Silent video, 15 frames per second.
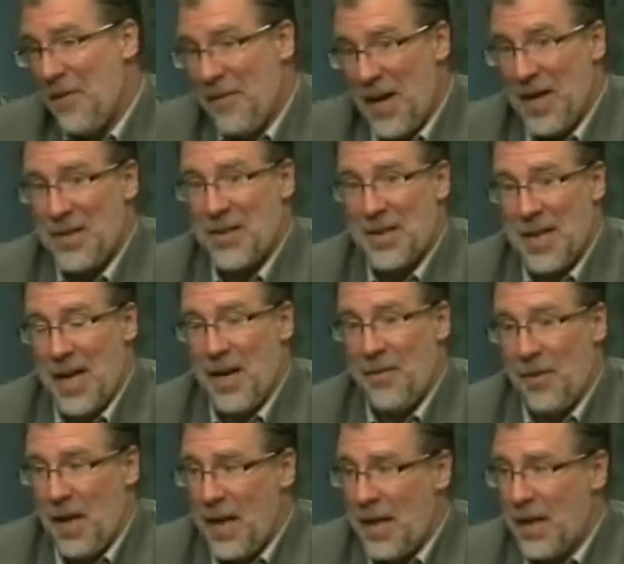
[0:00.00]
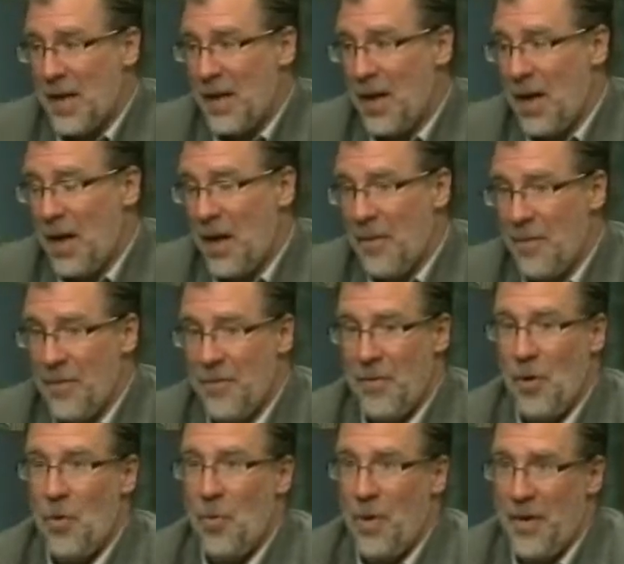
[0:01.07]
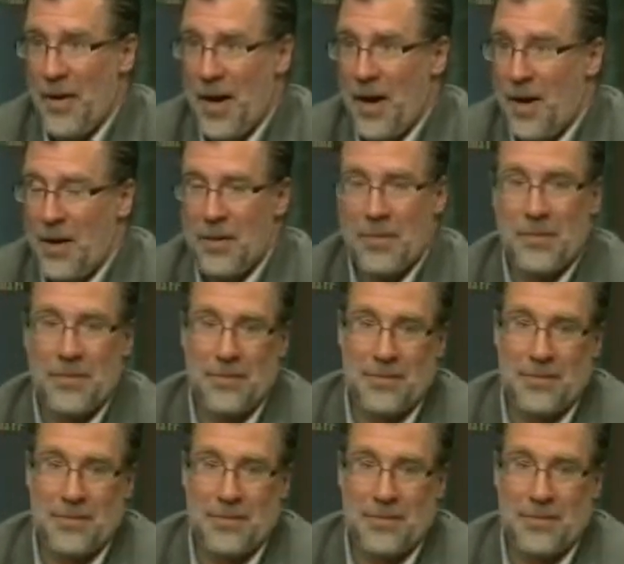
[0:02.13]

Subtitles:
us kind of like vote with our,